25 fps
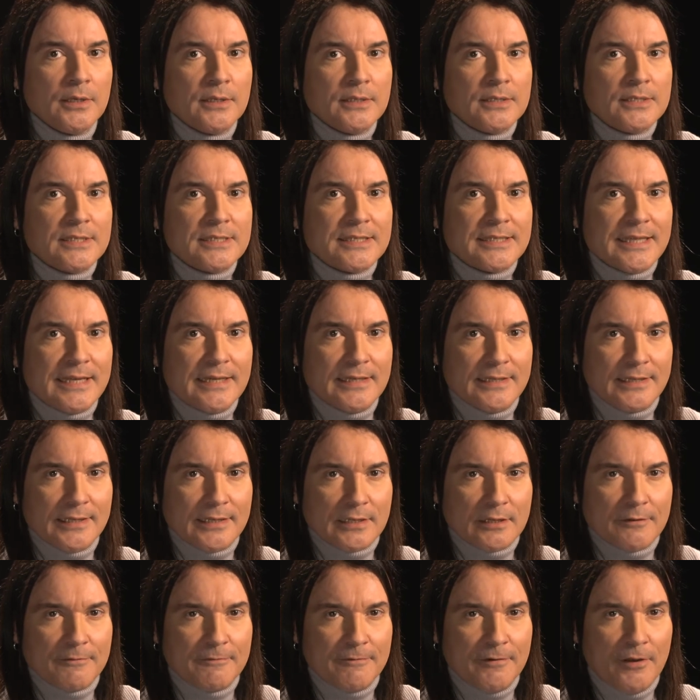Standing
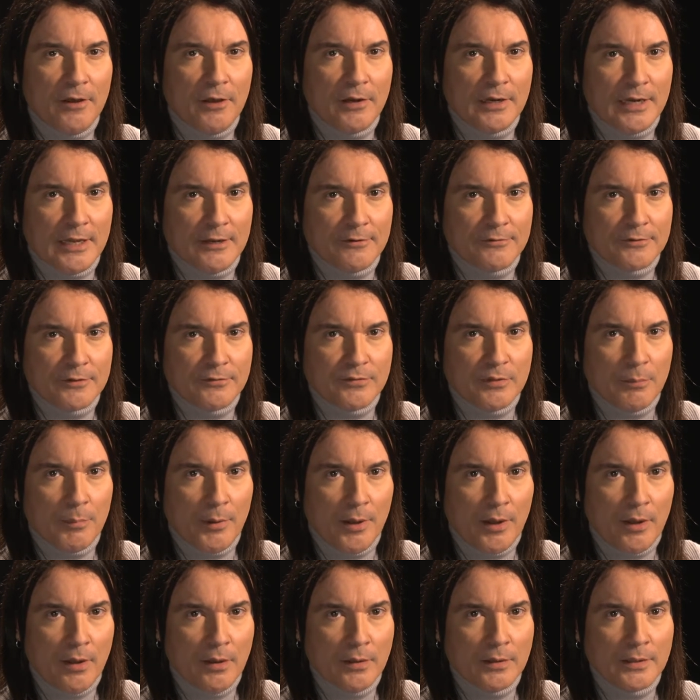at the far left of the
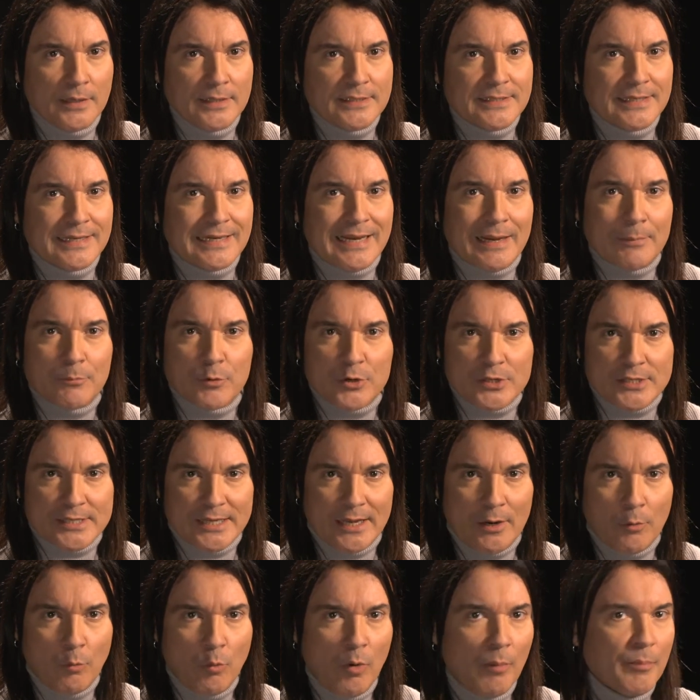bar is a glamorous
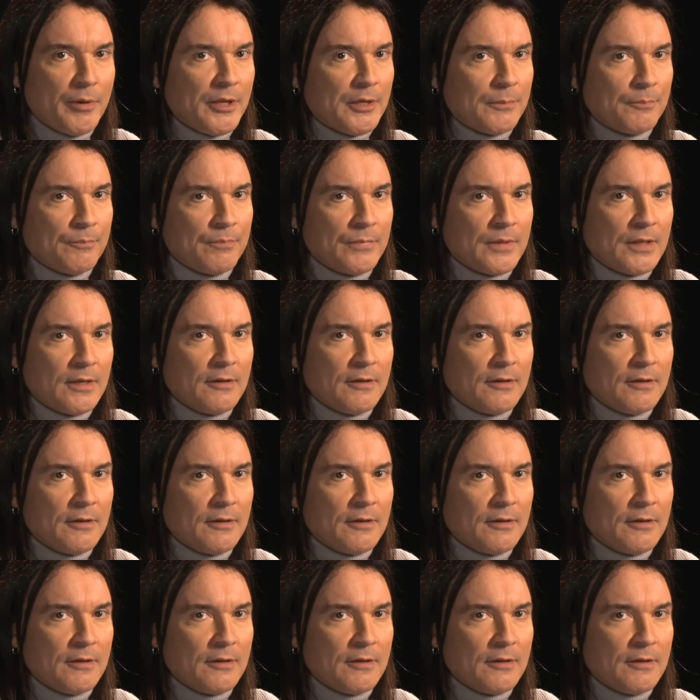young woman,